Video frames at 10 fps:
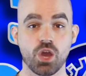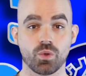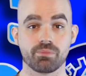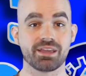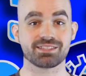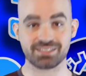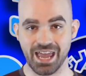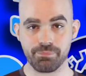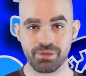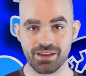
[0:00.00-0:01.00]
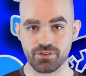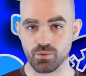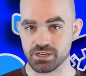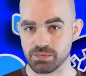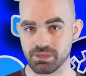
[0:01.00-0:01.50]
We may snap at
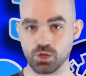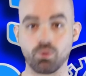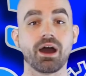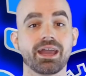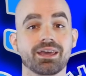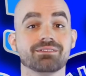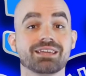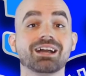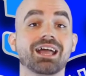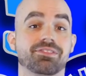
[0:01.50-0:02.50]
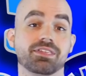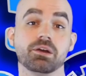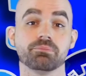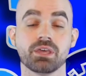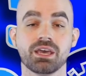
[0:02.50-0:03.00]
everyone to be quiet and yell at them.